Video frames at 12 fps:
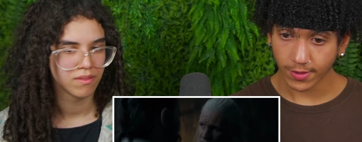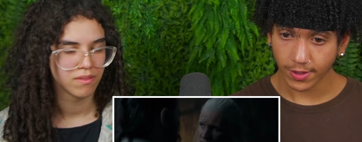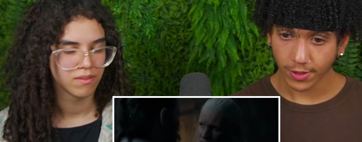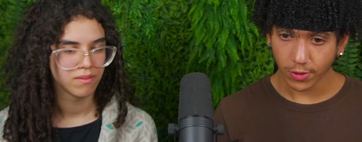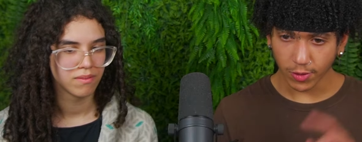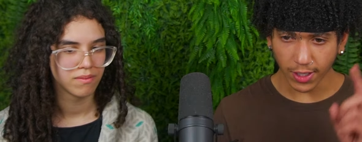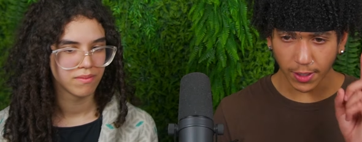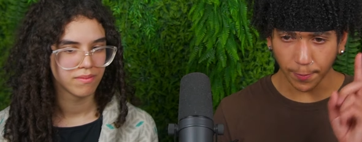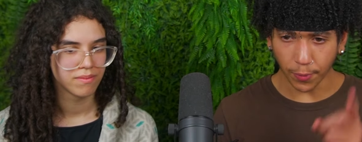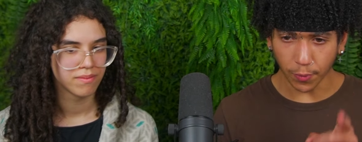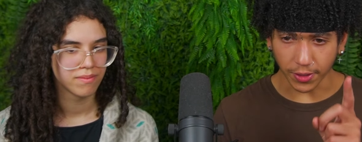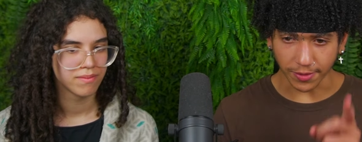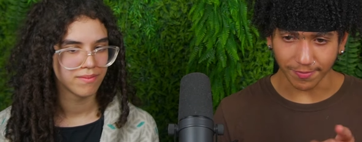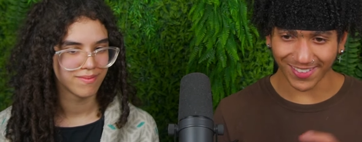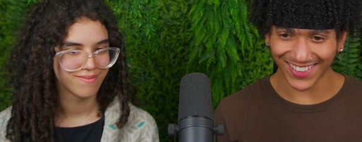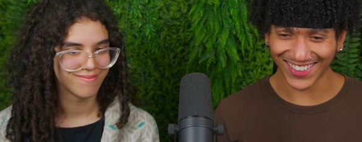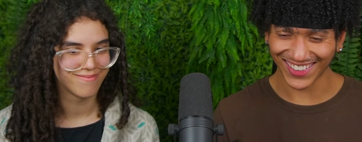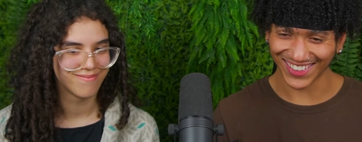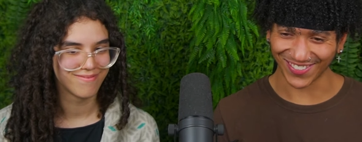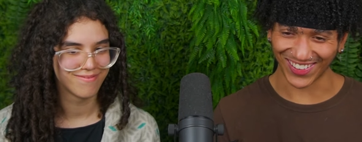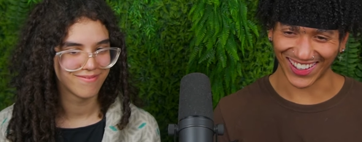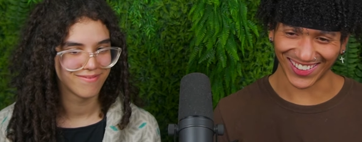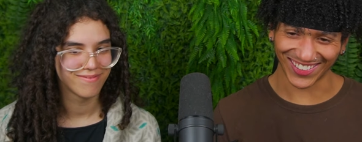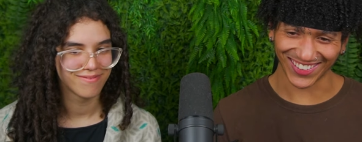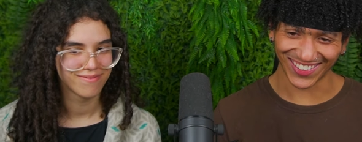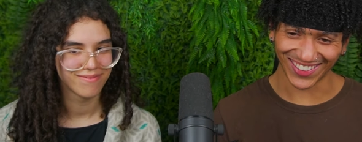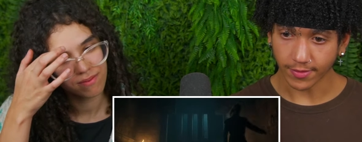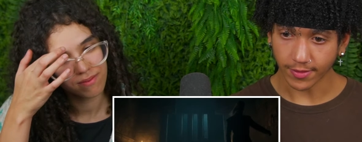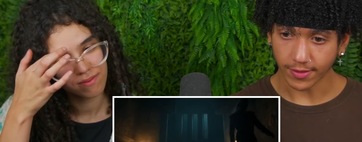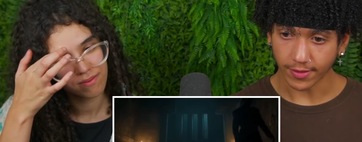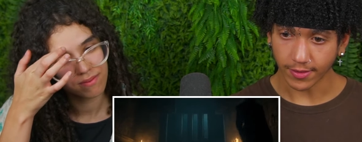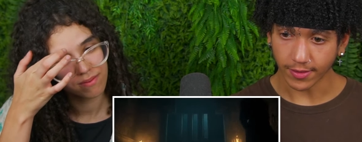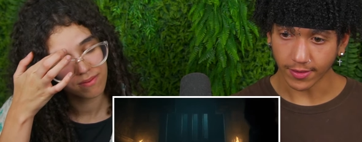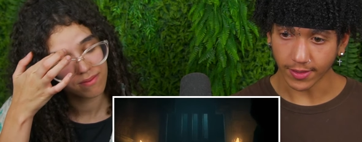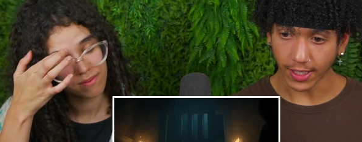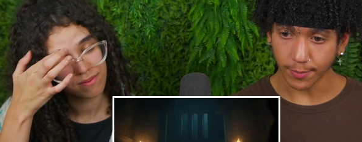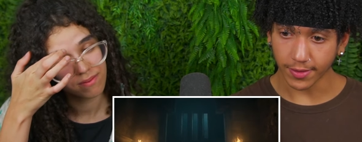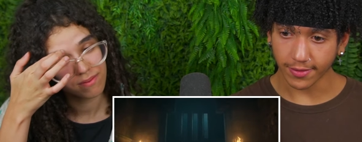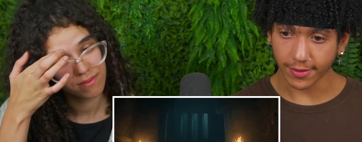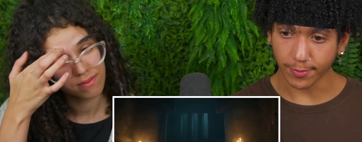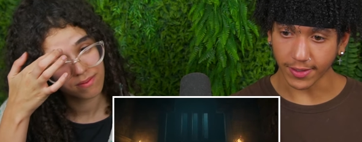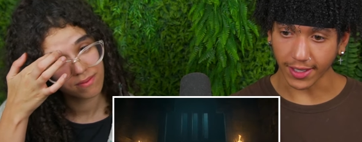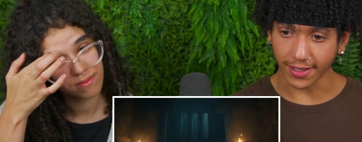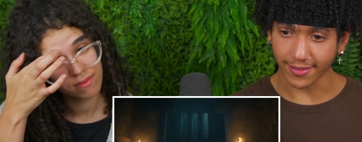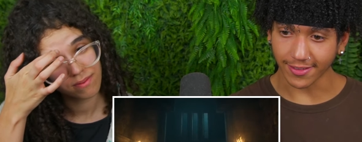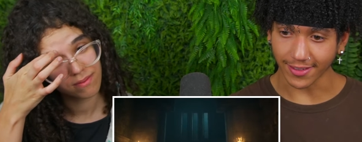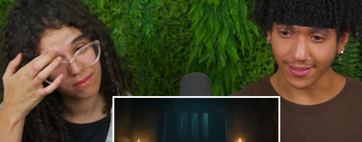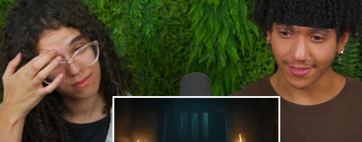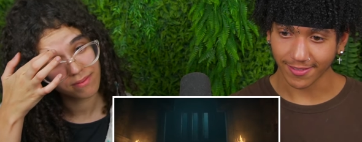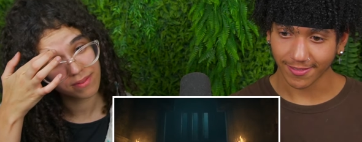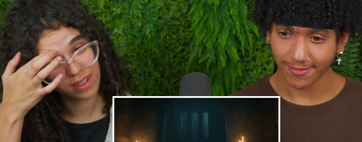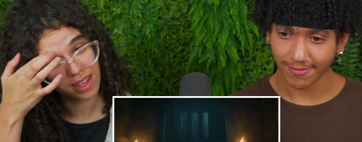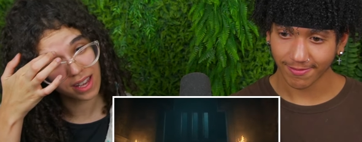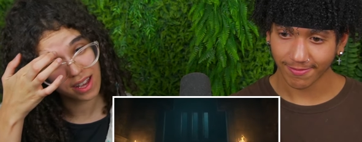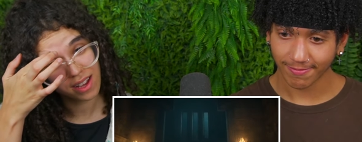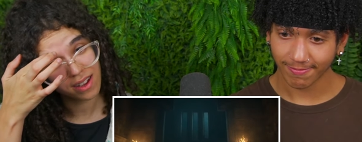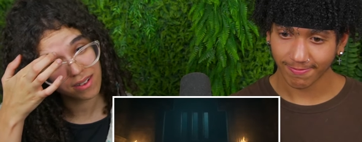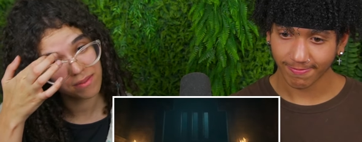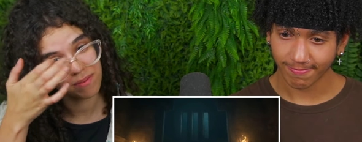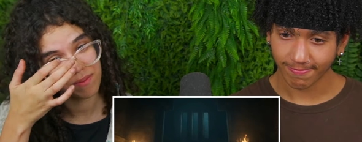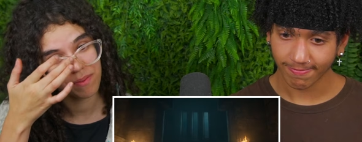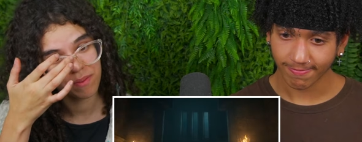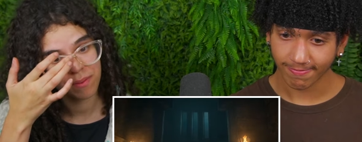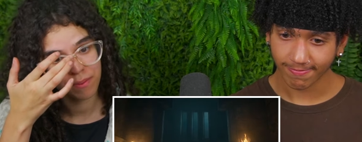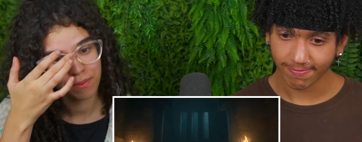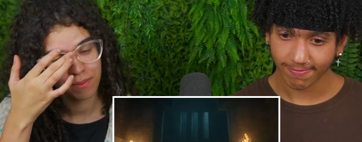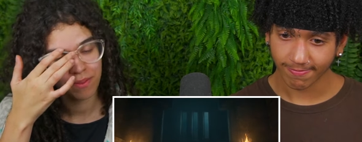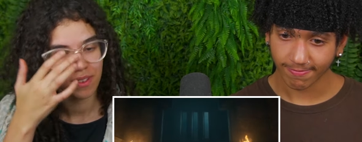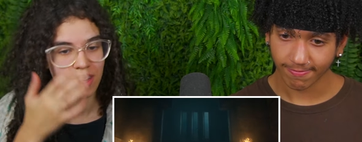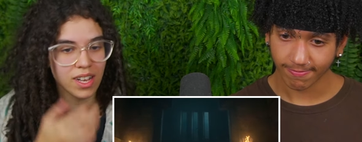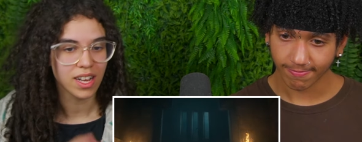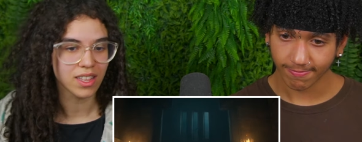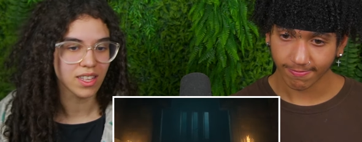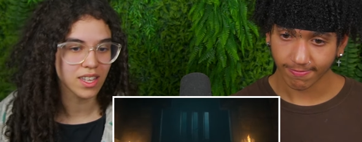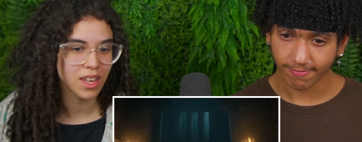Speaker 1: one another?
Speaker 2: You got a point. Imagine. Daemon seems antsy.
Speaker 1: Yeah. I think he